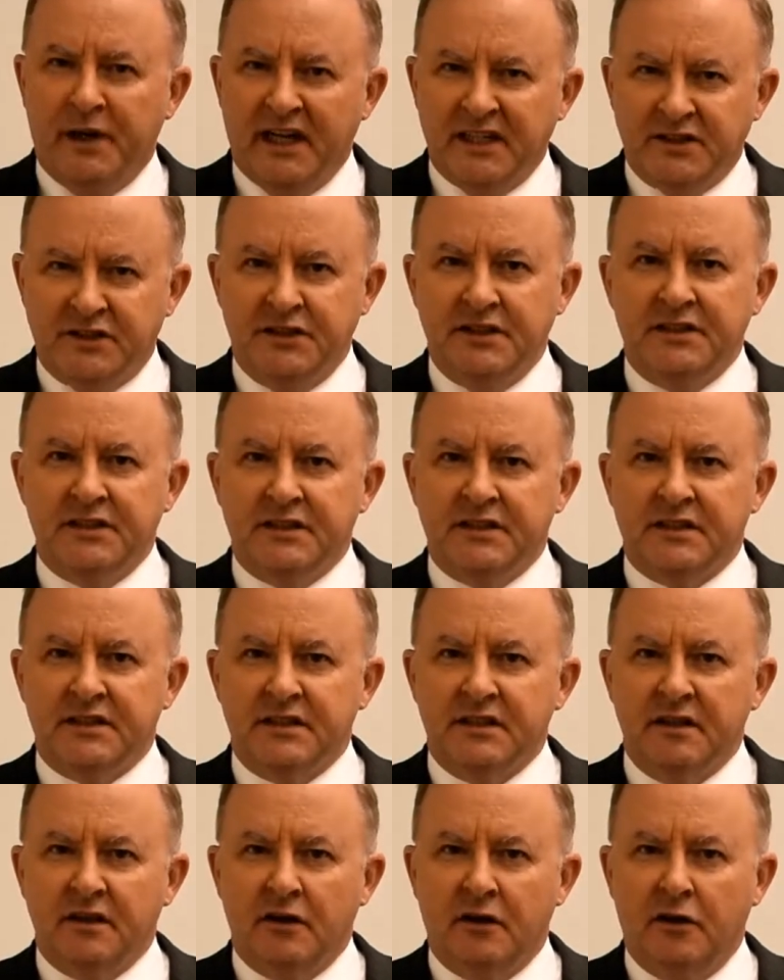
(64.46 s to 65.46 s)

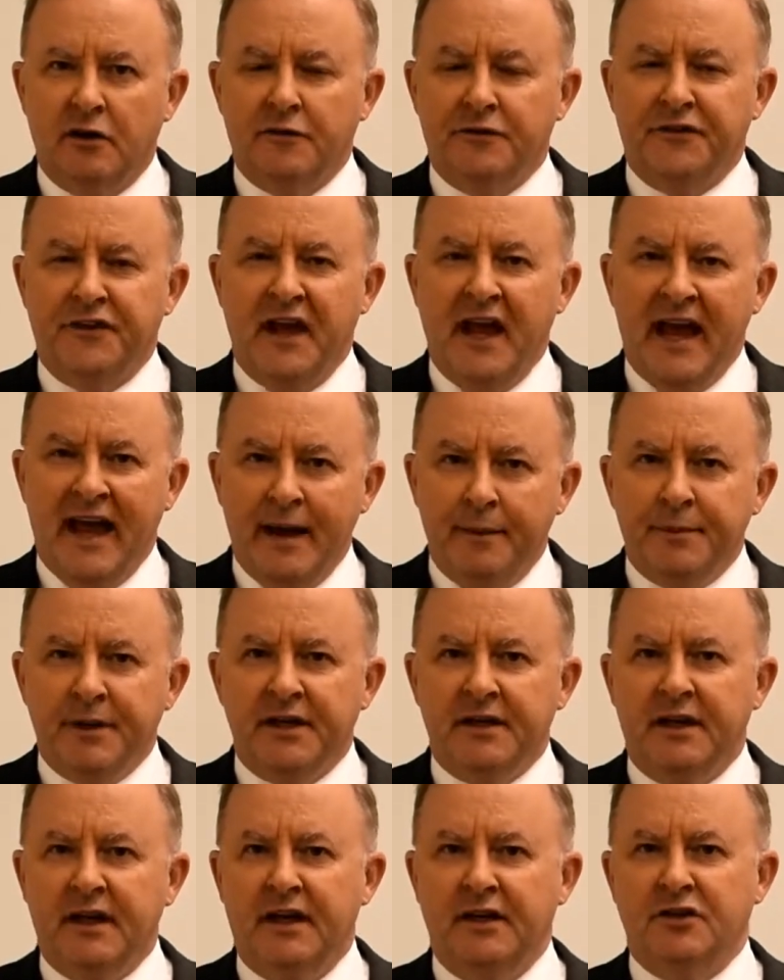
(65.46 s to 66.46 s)
budgets of the
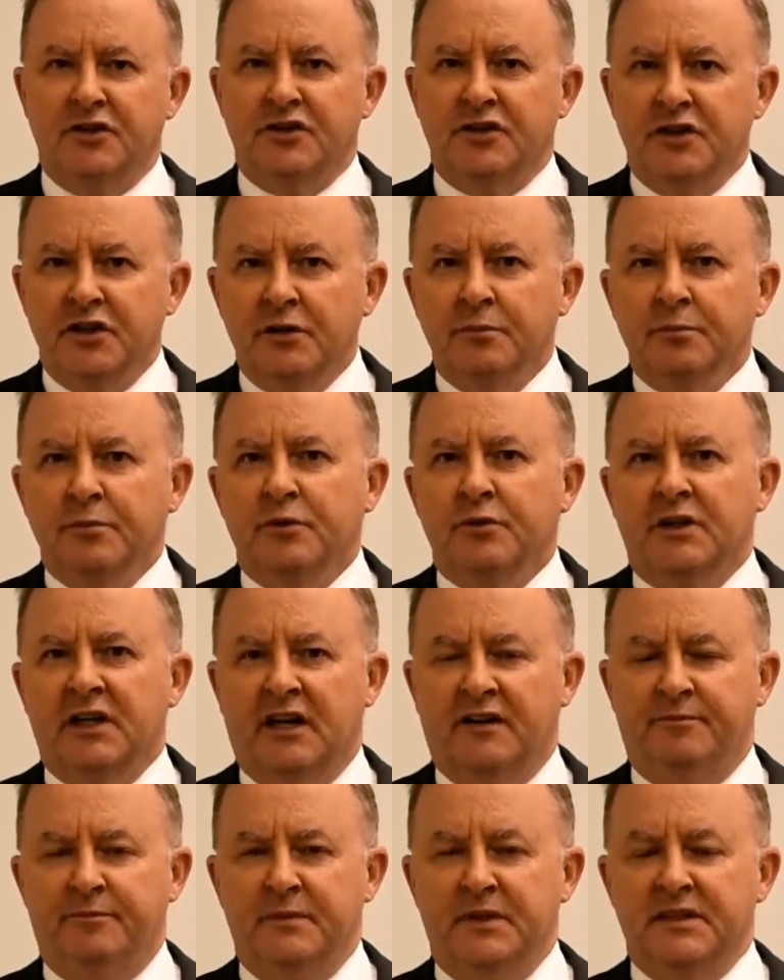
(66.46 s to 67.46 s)
Abbott and Turnbull
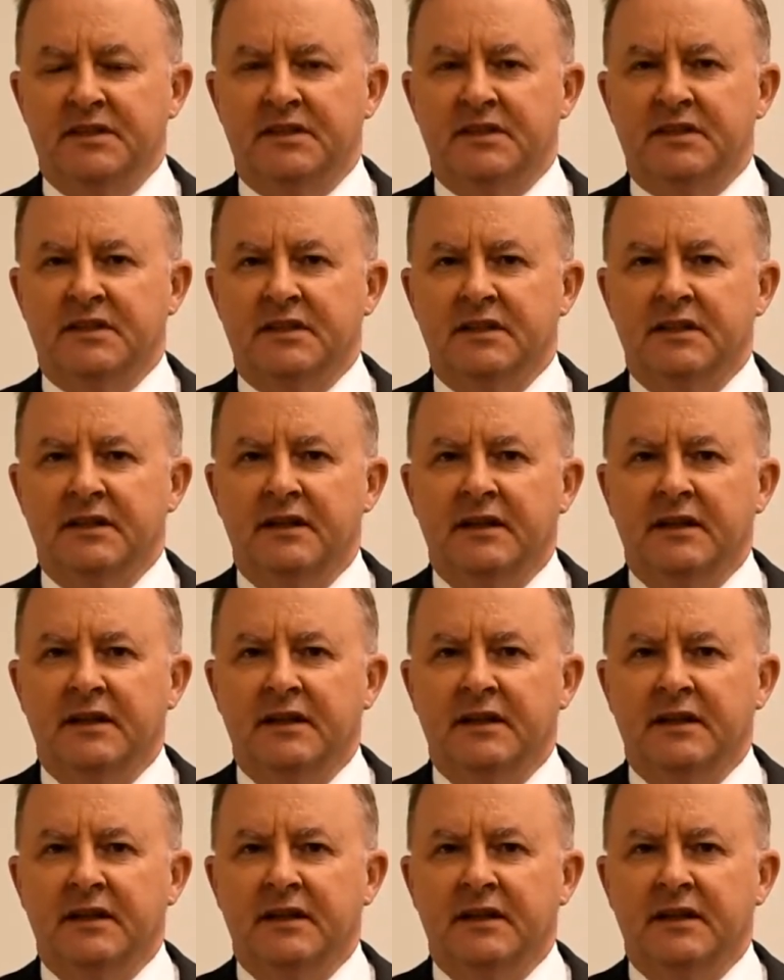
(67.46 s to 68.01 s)
governments,